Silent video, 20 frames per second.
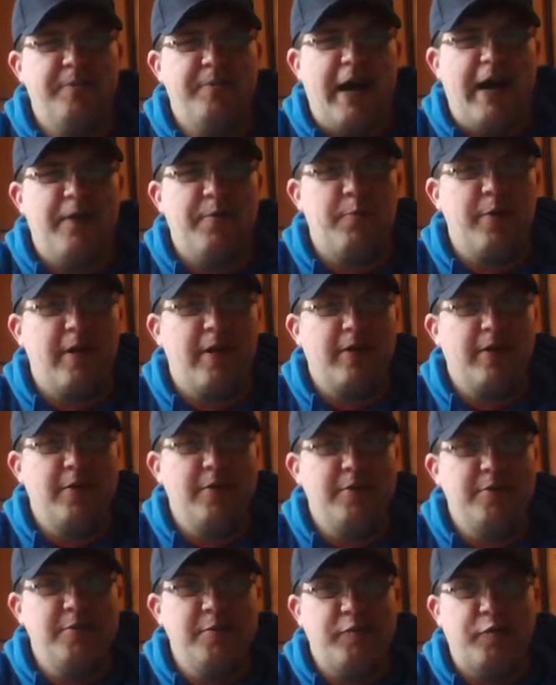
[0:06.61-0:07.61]
We're not
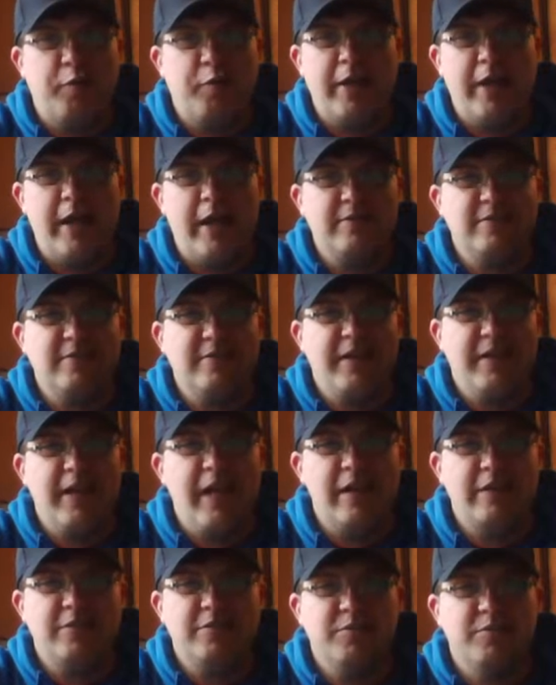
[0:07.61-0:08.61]
going to do a forecast
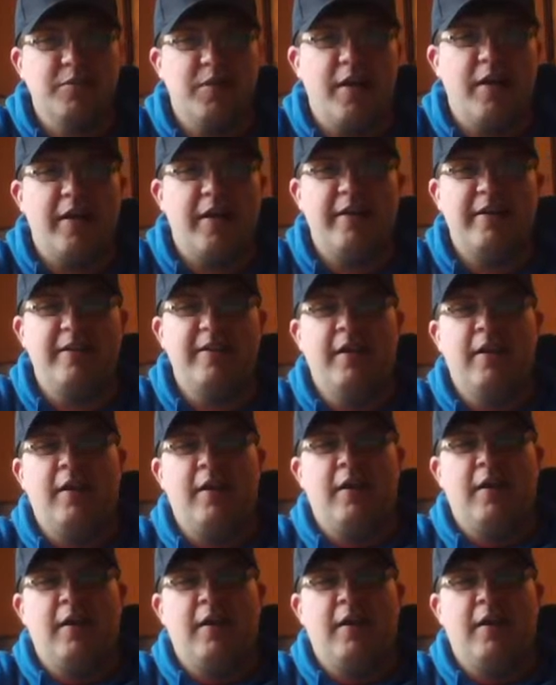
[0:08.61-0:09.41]
today. I just thought I'd